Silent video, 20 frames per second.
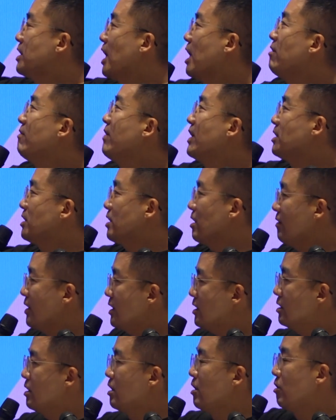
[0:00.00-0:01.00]
AVS
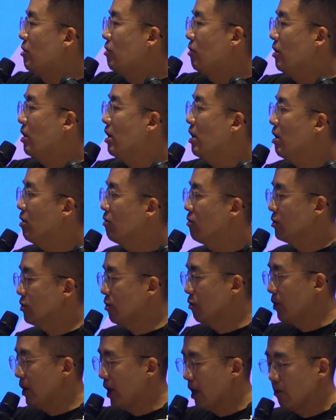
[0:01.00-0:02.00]
service,
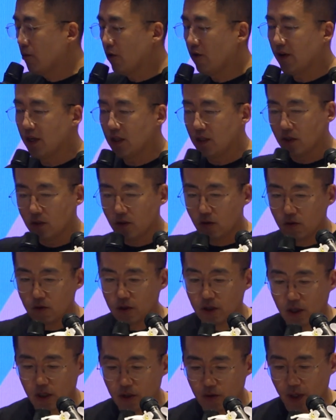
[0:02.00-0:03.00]
so we can provide this
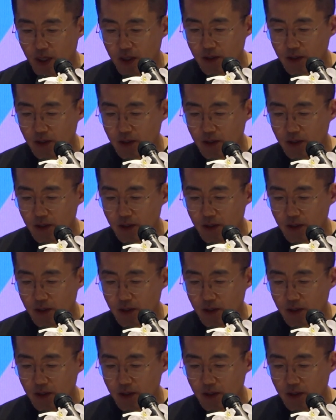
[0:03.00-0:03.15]
solution as